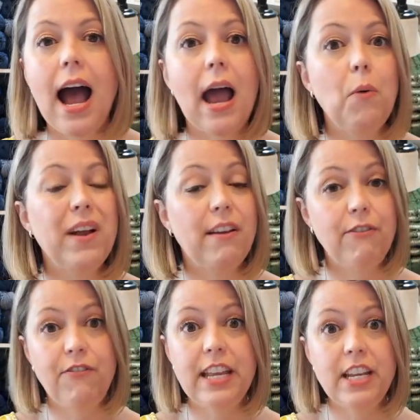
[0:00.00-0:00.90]
I want to
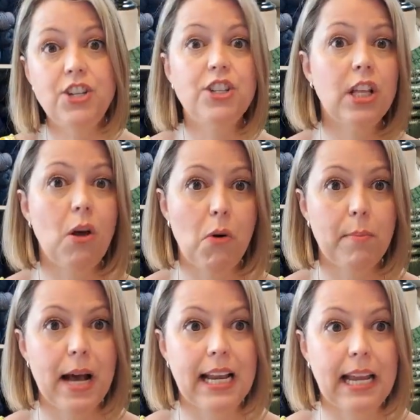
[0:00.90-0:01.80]
finish the lower
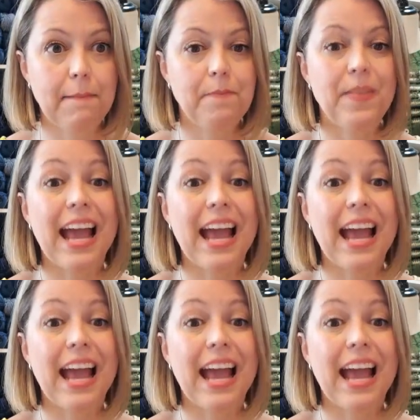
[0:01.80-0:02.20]
body.